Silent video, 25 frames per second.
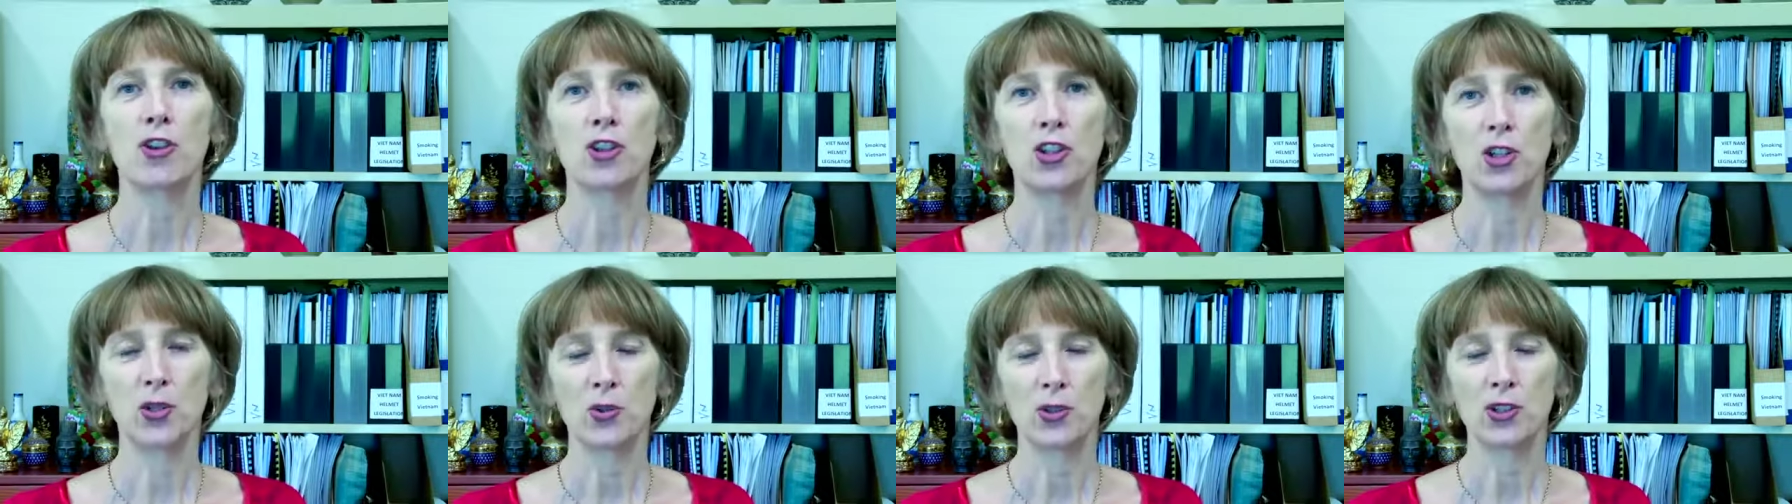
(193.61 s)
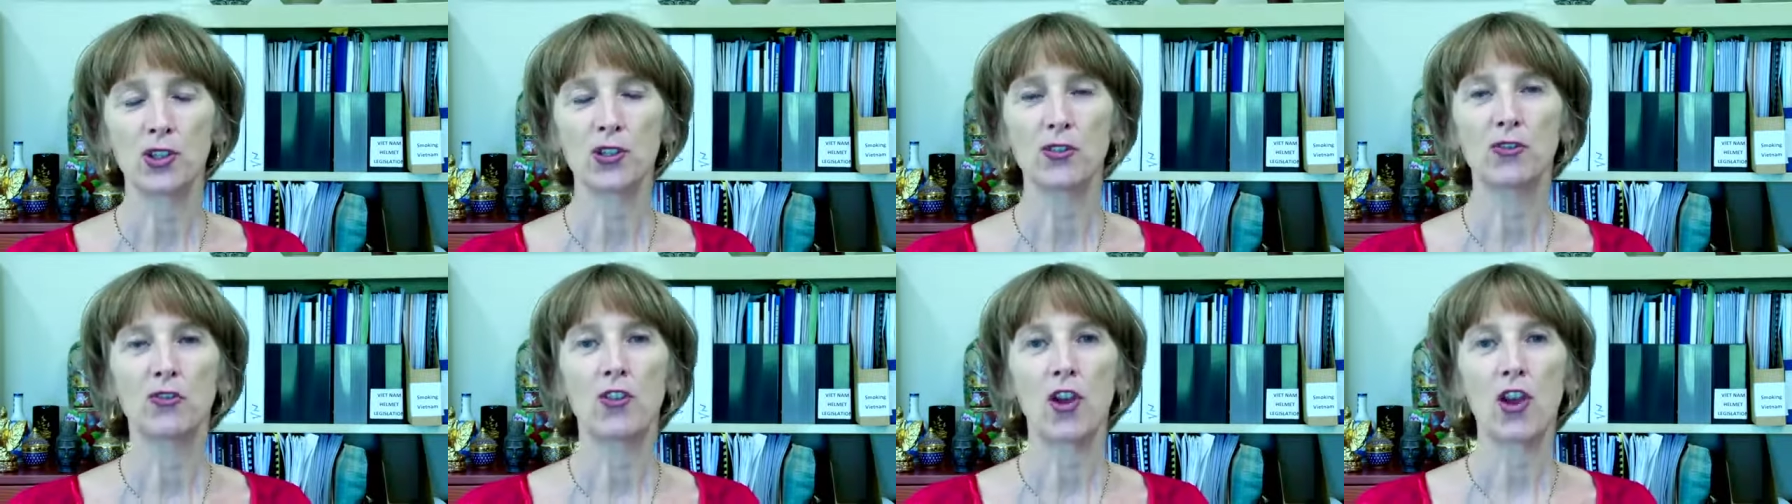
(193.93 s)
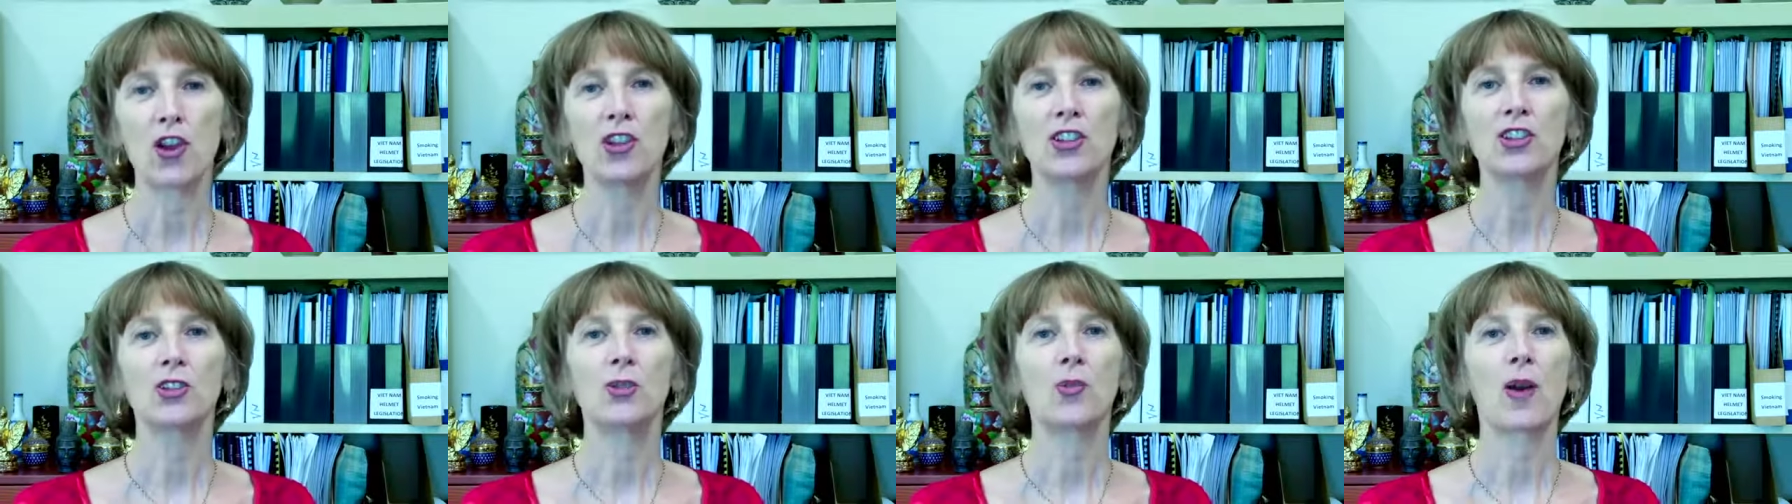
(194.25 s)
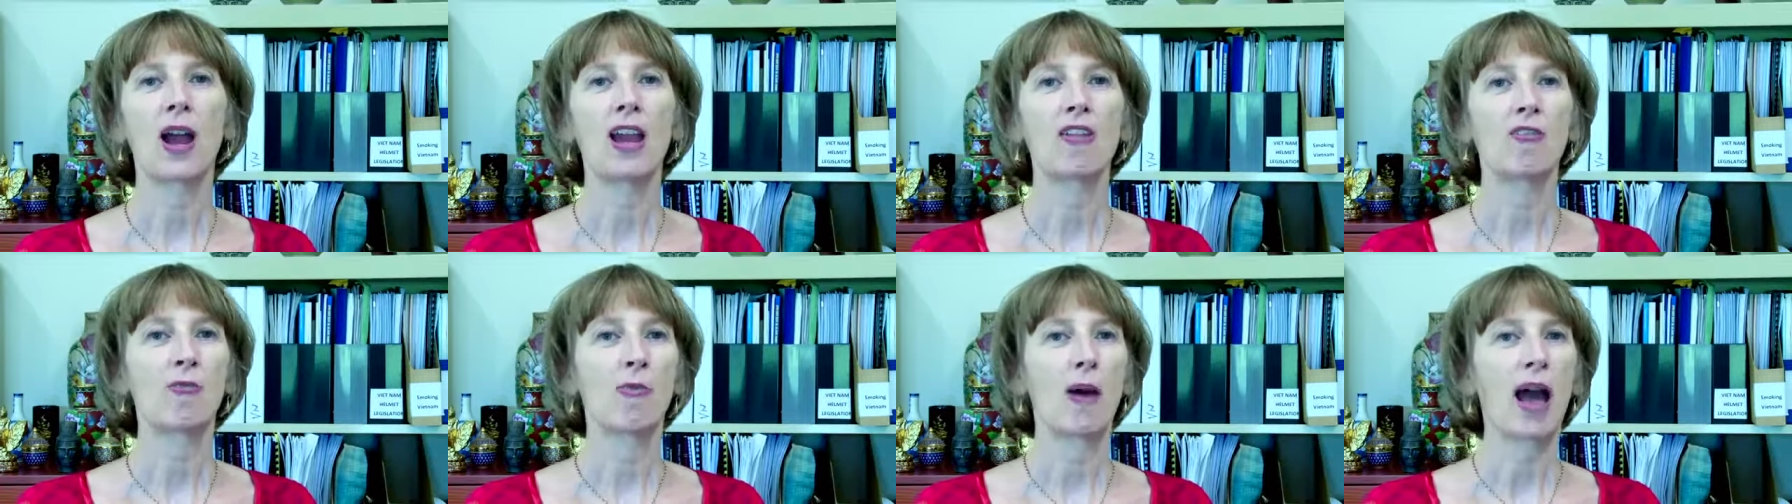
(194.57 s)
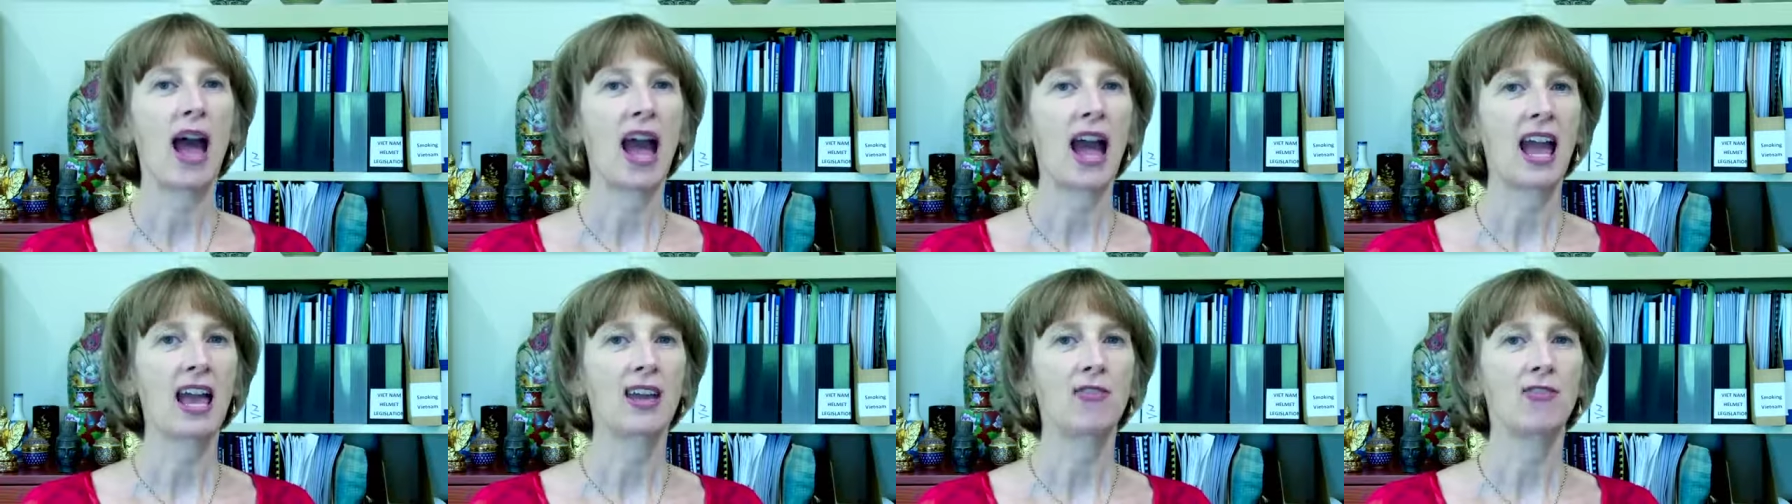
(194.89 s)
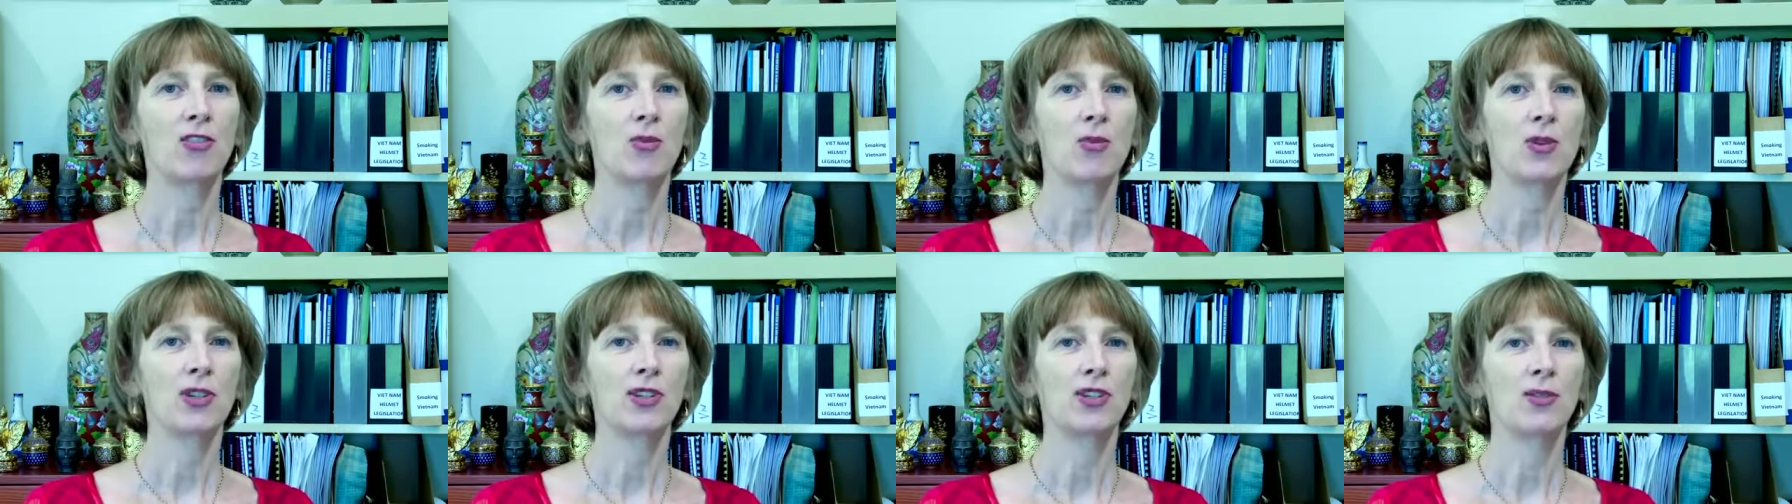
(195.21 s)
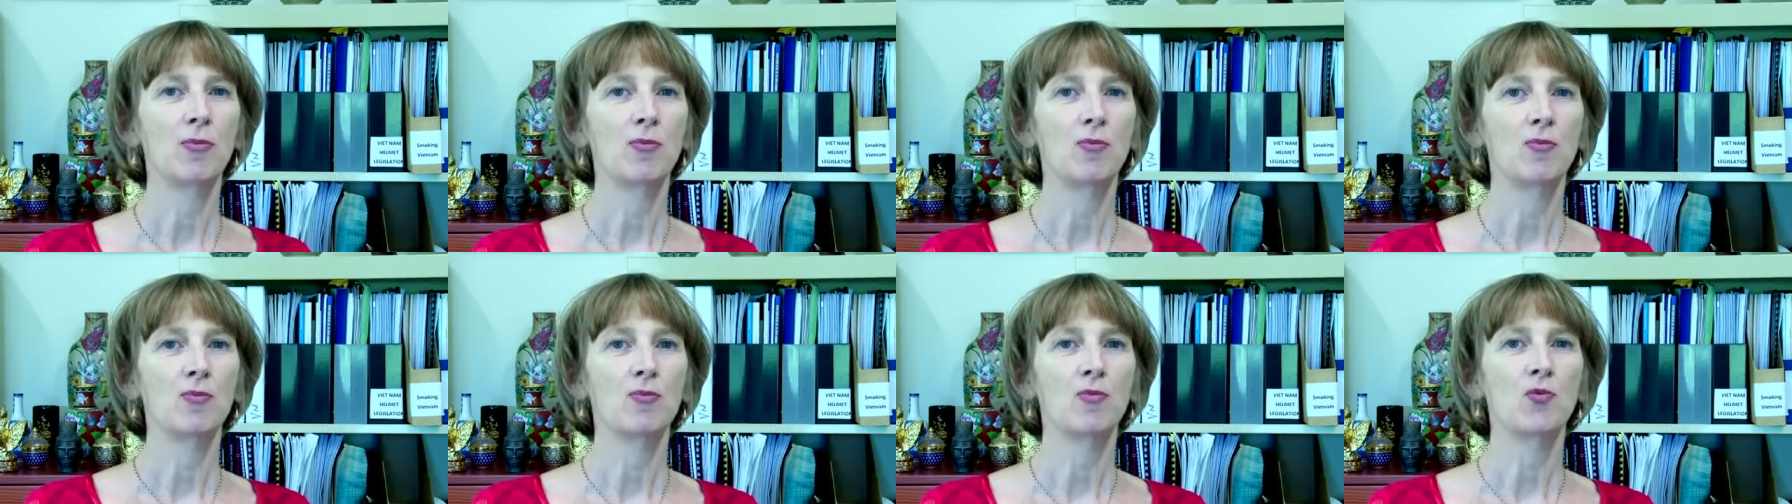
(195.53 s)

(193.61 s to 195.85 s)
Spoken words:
to as first-wave behaviourism